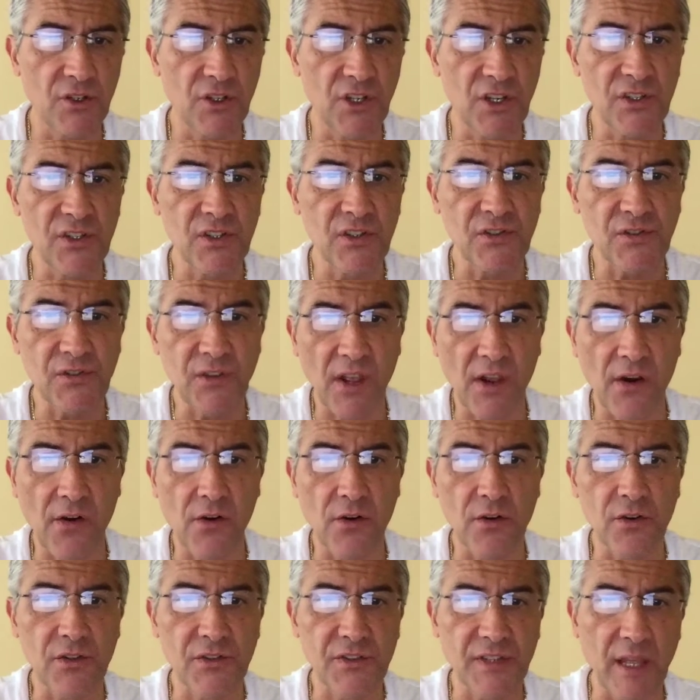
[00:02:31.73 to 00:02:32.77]
Jesus
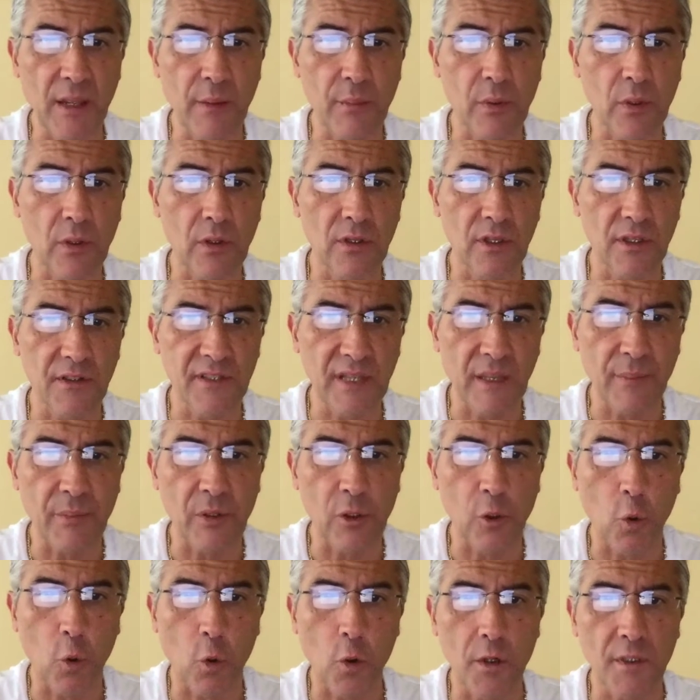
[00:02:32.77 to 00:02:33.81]
entered the
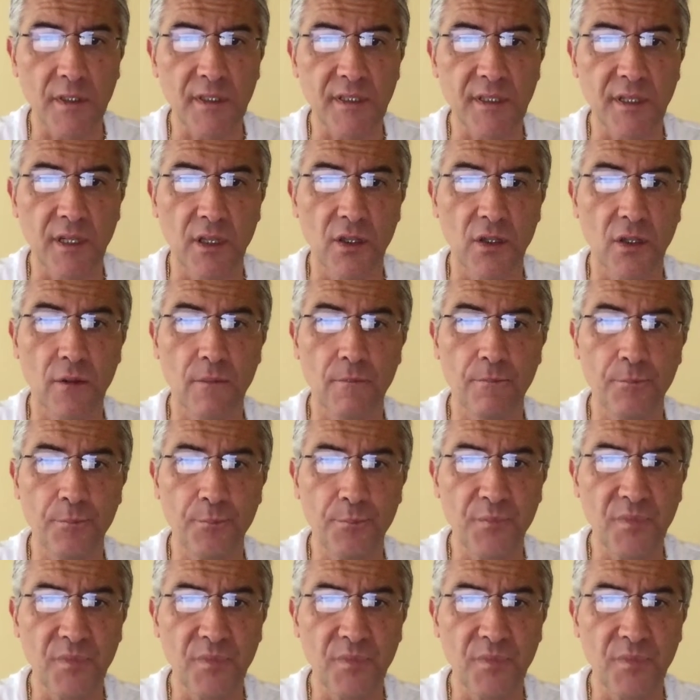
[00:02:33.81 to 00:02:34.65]
temple courts and